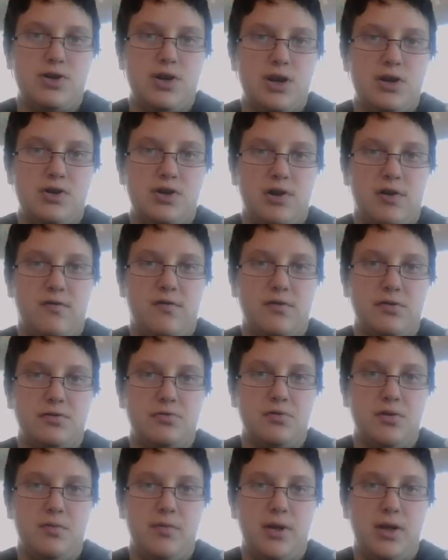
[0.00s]
changing for
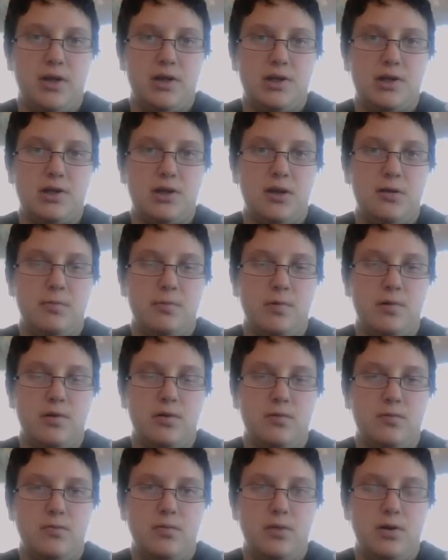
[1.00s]
swim in the same
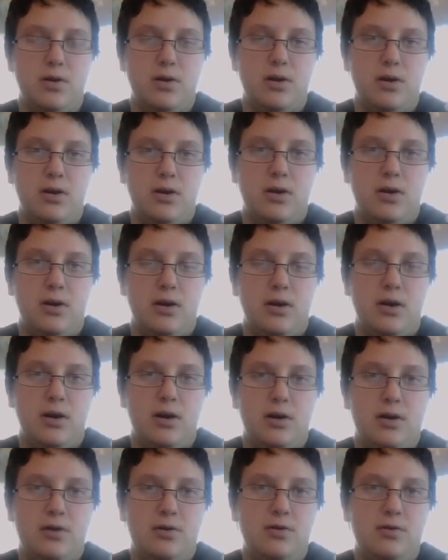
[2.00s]
room.
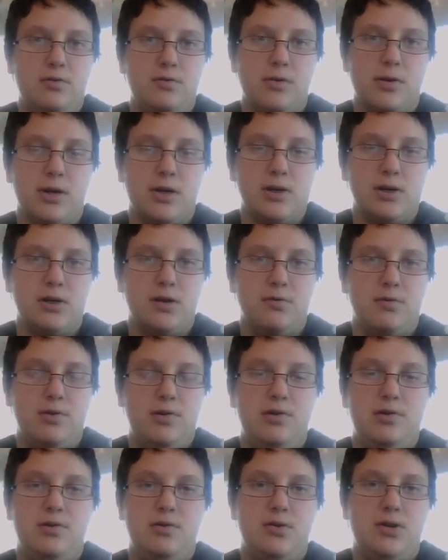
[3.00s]
And you realize that
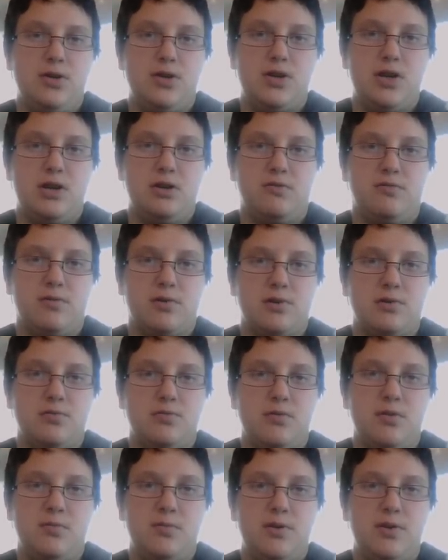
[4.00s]
when you change for
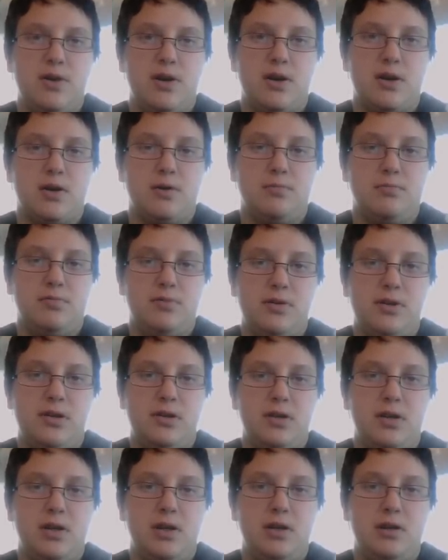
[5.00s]
swim, you get
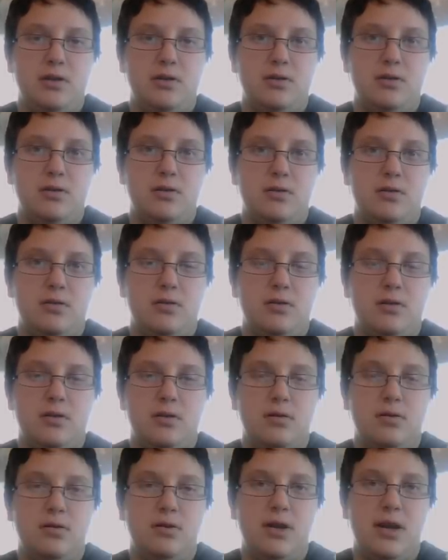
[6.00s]
completely
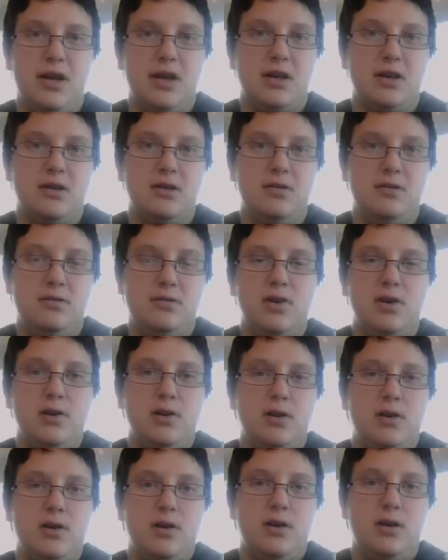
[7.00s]
uh, naked.
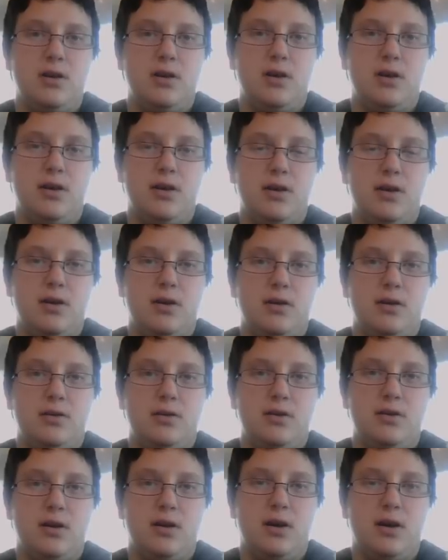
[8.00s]

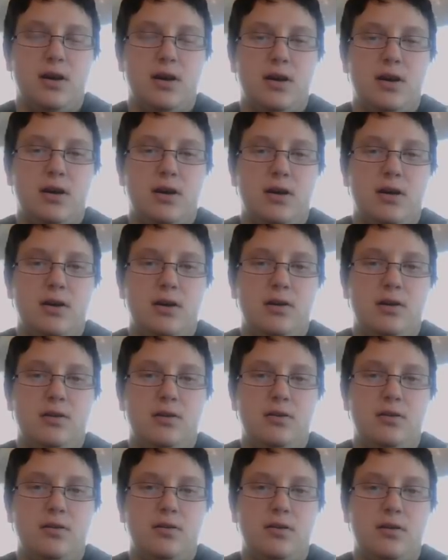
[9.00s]
And I
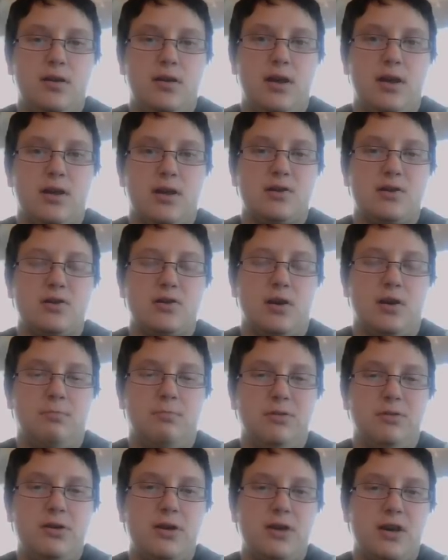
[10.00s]
can't stop
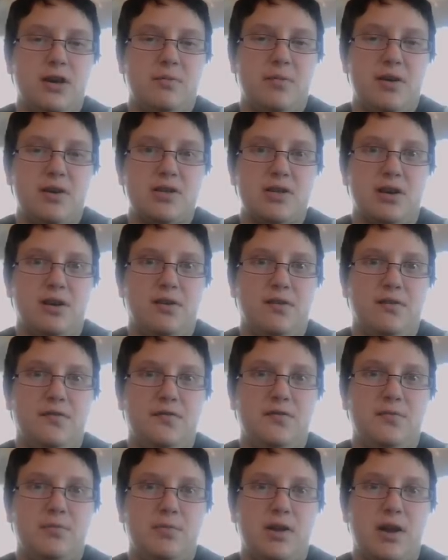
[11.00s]
looking at
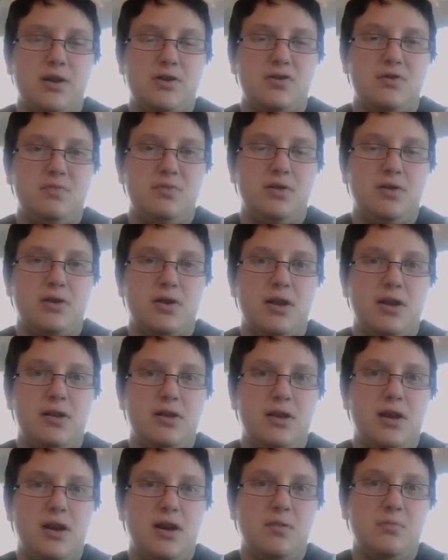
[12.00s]
myself, but I should be looking
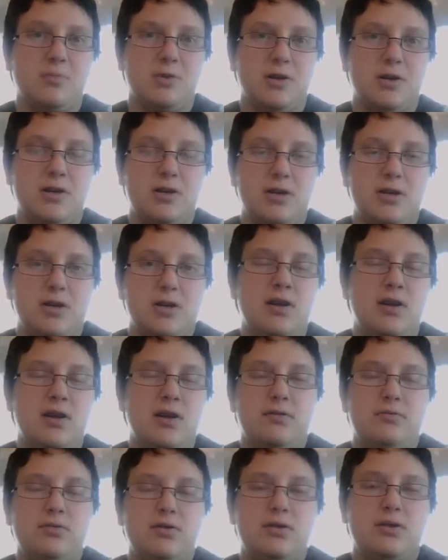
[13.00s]
at the camera.
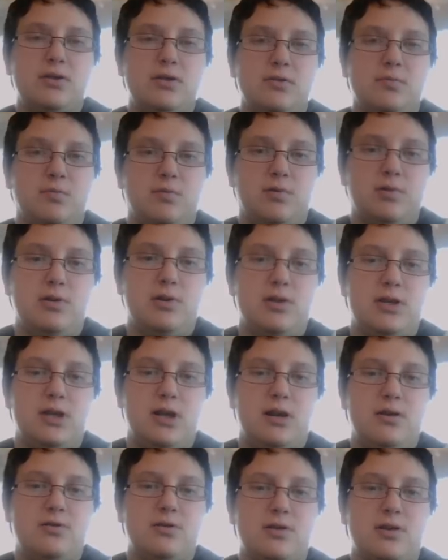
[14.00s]
I looked at the boys
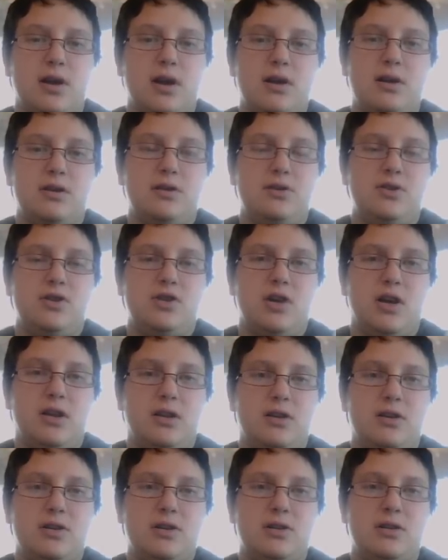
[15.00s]
and I was kind of
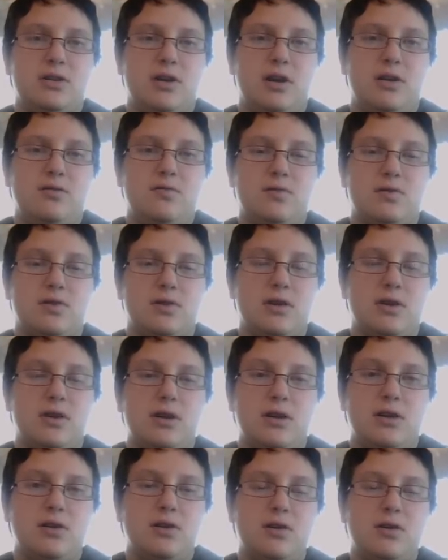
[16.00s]
jealous. I was
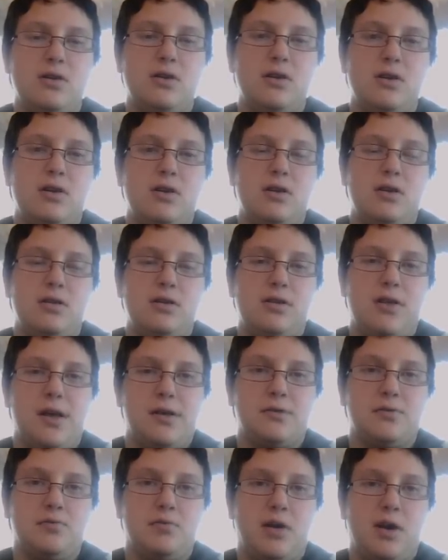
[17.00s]
like,
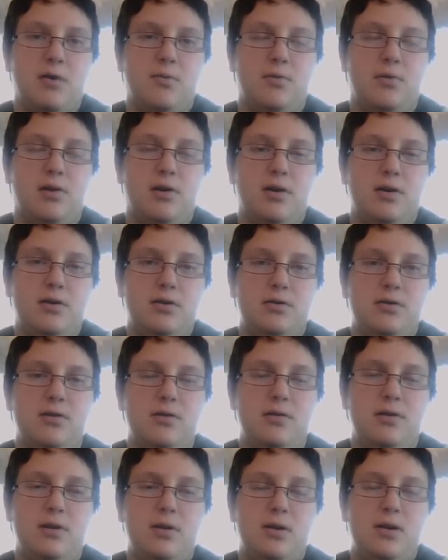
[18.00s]
that's what I want.
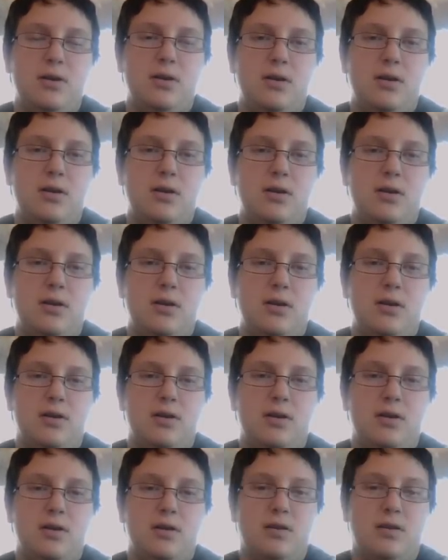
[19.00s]

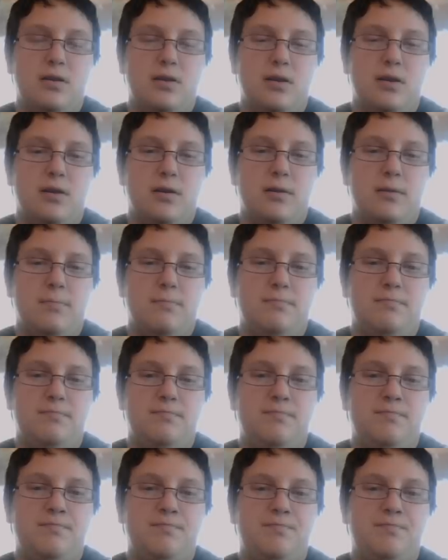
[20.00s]
And, um,